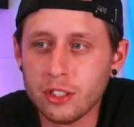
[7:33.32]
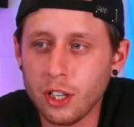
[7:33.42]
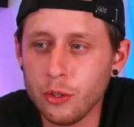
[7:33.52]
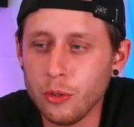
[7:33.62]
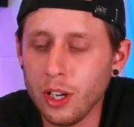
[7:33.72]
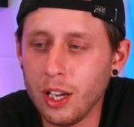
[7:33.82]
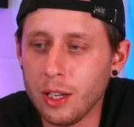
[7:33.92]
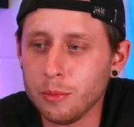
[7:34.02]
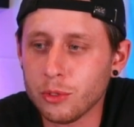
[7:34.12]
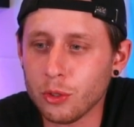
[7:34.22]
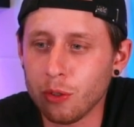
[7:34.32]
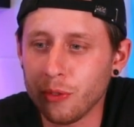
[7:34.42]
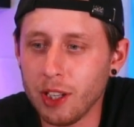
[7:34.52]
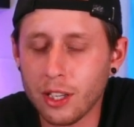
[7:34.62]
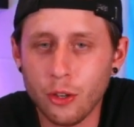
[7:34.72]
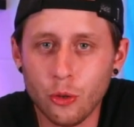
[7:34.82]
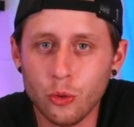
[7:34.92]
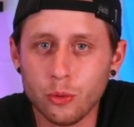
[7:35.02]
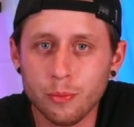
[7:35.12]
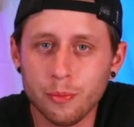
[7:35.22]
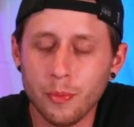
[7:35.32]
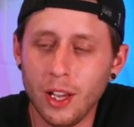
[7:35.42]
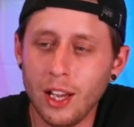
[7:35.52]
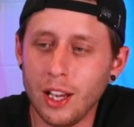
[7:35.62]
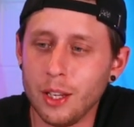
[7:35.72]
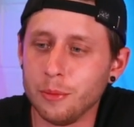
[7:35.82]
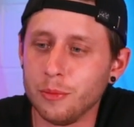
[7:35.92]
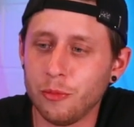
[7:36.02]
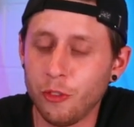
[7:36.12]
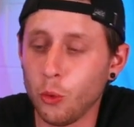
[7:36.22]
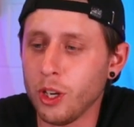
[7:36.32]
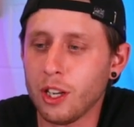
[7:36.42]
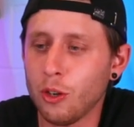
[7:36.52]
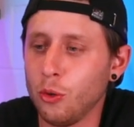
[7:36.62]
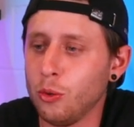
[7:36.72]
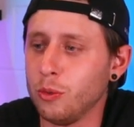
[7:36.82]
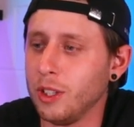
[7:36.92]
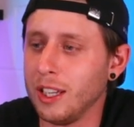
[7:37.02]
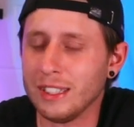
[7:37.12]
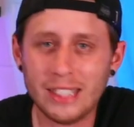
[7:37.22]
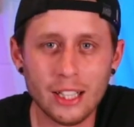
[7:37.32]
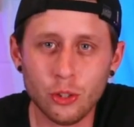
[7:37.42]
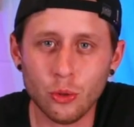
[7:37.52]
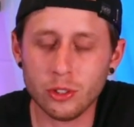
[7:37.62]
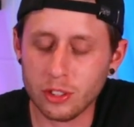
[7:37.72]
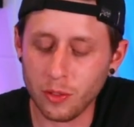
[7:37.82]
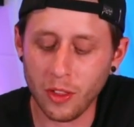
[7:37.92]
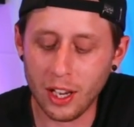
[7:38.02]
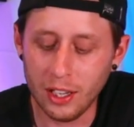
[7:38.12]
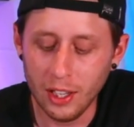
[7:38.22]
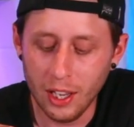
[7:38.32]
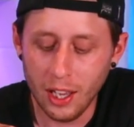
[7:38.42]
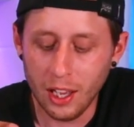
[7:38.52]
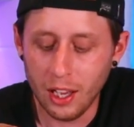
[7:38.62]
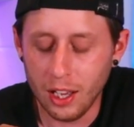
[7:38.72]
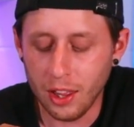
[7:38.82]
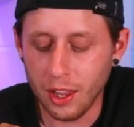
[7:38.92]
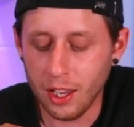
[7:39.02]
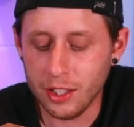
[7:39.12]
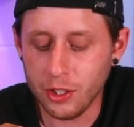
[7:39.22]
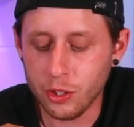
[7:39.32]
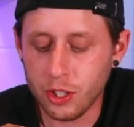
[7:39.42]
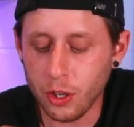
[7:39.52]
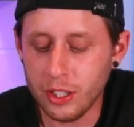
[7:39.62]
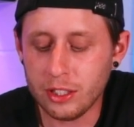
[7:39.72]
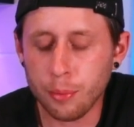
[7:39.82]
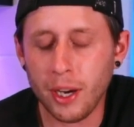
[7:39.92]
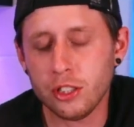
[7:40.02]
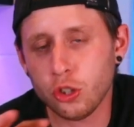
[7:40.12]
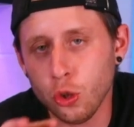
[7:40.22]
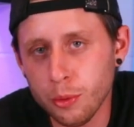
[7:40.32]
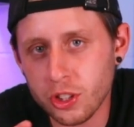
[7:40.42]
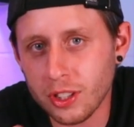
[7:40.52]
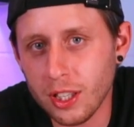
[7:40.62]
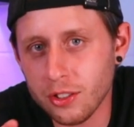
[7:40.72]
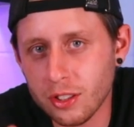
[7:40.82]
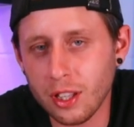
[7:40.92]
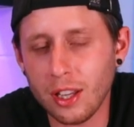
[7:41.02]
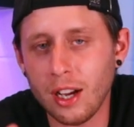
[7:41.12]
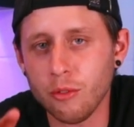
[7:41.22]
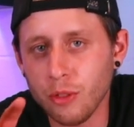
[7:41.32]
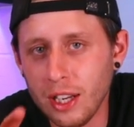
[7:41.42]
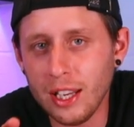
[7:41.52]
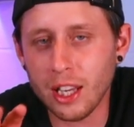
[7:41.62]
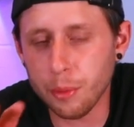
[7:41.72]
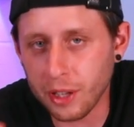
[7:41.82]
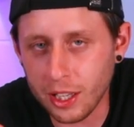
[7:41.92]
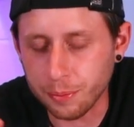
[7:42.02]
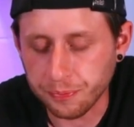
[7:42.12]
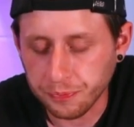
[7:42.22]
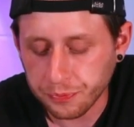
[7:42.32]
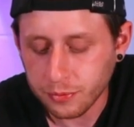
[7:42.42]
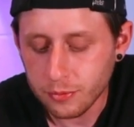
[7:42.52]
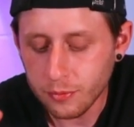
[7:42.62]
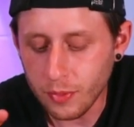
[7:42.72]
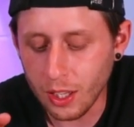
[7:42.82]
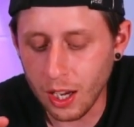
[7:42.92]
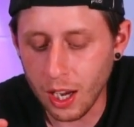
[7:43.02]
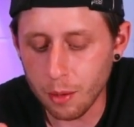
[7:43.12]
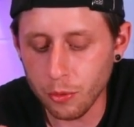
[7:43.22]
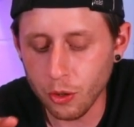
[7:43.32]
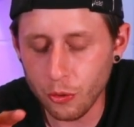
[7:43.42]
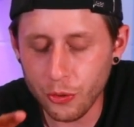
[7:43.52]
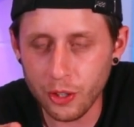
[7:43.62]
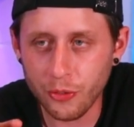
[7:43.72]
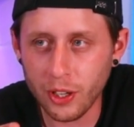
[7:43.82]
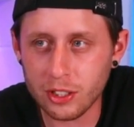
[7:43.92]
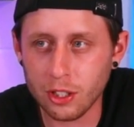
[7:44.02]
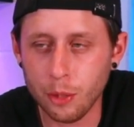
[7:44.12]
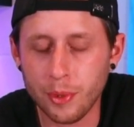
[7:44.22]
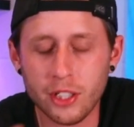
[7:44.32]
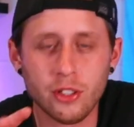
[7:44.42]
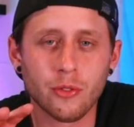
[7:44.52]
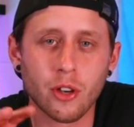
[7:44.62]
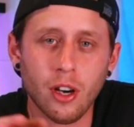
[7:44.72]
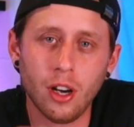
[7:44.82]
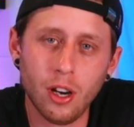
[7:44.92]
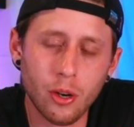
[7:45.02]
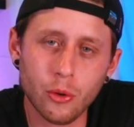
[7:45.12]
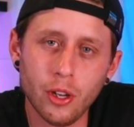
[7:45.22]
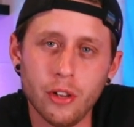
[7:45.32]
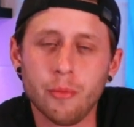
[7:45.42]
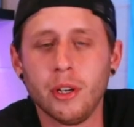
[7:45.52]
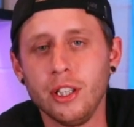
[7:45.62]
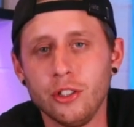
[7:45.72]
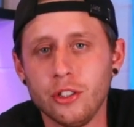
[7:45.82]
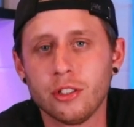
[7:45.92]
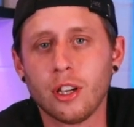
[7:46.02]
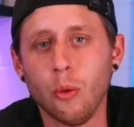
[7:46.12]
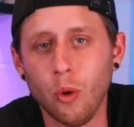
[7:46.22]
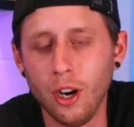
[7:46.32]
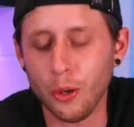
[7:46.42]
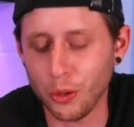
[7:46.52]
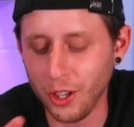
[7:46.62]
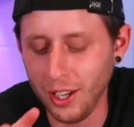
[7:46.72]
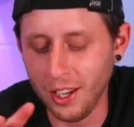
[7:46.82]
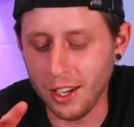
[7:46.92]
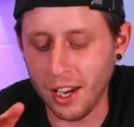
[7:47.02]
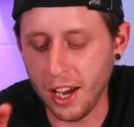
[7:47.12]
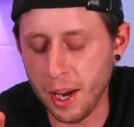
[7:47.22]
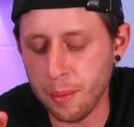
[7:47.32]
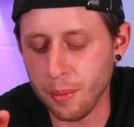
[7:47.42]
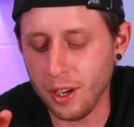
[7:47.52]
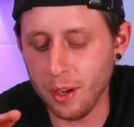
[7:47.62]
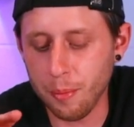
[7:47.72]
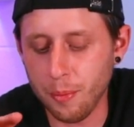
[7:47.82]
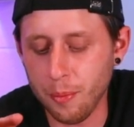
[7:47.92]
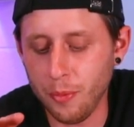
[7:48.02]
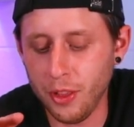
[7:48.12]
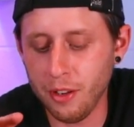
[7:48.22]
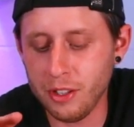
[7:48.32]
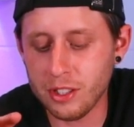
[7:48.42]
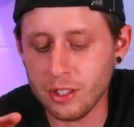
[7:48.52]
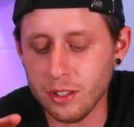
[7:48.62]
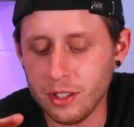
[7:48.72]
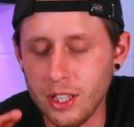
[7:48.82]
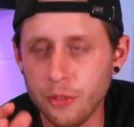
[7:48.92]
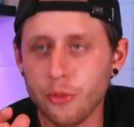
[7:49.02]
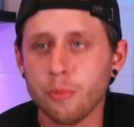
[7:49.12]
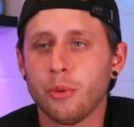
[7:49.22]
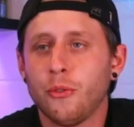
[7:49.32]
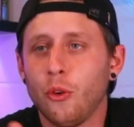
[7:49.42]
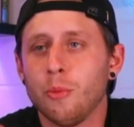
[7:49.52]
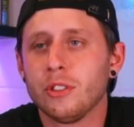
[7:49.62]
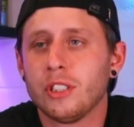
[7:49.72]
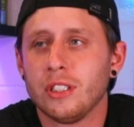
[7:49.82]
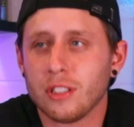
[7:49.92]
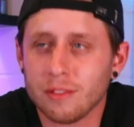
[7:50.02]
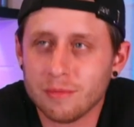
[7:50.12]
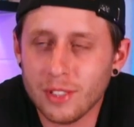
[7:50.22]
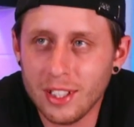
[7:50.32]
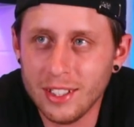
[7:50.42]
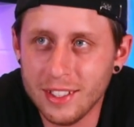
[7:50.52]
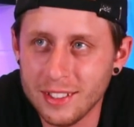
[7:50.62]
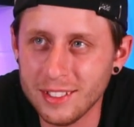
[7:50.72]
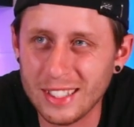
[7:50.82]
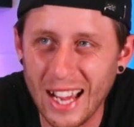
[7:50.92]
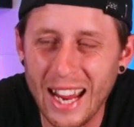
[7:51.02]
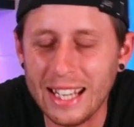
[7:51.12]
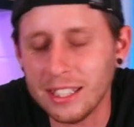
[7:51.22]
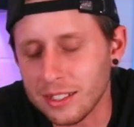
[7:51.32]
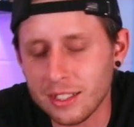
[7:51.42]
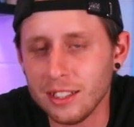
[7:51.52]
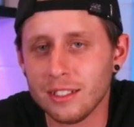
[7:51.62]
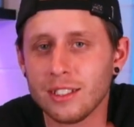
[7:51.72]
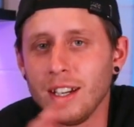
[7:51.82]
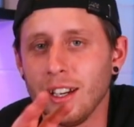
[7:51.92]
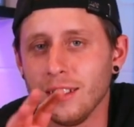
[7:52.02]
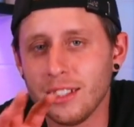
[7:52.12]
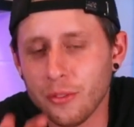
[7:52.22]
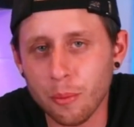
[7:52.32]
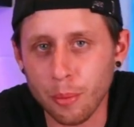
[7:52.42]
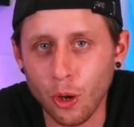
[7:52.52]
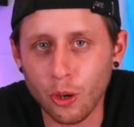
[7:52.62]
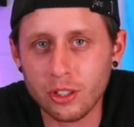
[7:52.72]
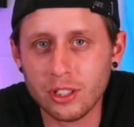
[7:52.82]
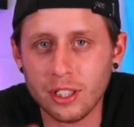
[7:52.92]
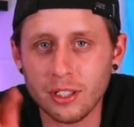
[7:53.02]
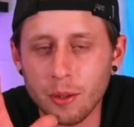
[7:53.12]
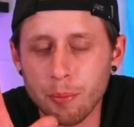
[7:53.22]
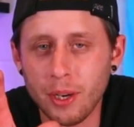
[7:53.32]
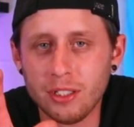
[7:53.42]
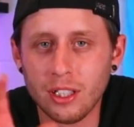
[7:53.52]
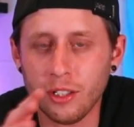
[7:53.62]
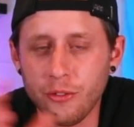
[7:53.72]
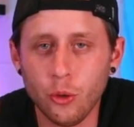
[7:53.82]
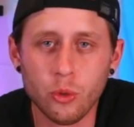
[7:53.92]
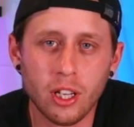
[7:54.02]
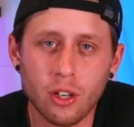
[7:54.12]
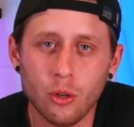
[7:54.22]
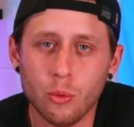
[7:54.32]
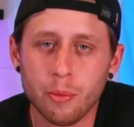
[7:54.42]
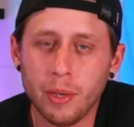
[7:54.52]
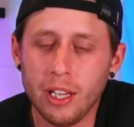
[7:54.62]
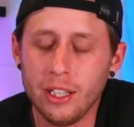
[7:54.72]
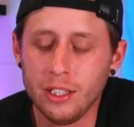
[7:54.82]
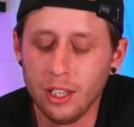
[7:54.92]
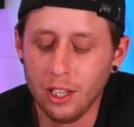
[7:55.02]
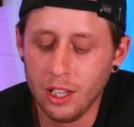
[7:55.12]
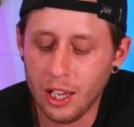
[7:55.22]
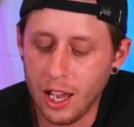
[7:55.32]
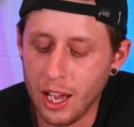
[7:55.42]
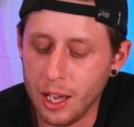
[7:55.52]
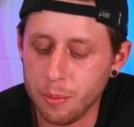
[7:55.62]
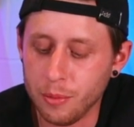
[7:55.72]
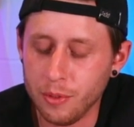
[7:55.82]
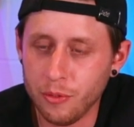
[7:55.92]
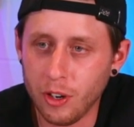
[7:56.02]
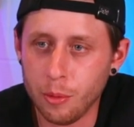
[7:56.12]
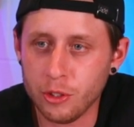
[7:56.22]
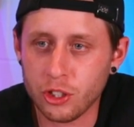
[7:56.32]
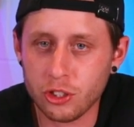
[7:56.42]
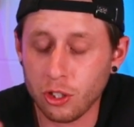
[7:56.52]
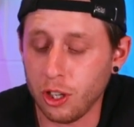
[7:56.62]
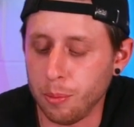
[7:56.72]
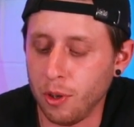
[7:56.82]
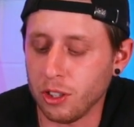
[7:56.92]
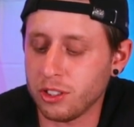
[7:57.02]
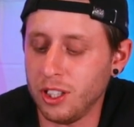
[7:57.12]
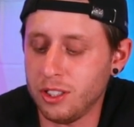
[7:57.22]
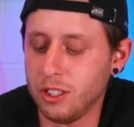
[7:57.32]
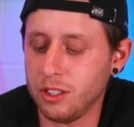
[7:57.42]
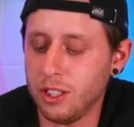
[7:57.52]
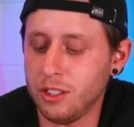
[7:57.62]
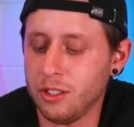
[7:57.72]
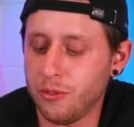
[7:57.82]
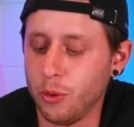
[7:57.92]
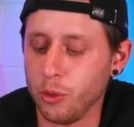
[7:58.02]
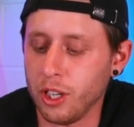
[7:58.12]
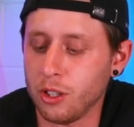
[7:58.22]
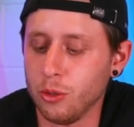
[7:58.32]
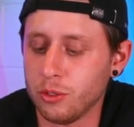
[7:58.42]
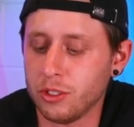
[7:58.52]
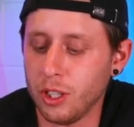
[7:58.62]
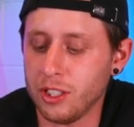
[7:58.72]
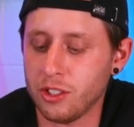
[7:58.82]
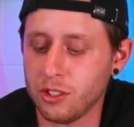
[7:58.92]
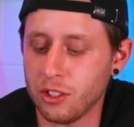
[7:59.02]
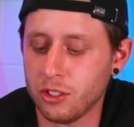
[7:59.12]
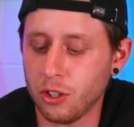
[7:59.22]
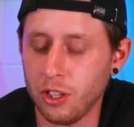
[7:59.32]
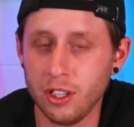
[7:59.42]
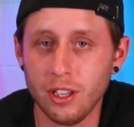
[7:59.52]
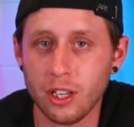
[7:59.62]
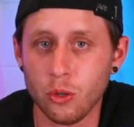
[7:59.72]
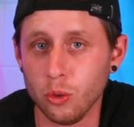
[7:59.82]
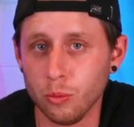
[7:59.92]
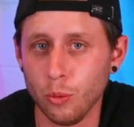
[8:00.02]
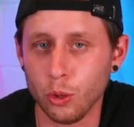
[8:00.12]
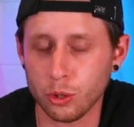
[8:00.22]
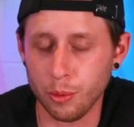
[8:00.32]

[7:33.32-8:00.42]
So um, sort of nickel, um, full nickel and acetal and stuff like that. You don't need to pay too much attention to that really at the beginning. Um, not for your first loop unless you've got a whole load of money to just go wild. Um, there is different performances and gains into different blocks and basically full nickel would be um, very much a solid block. So this is this is full nickel. So that's just a solid nickel water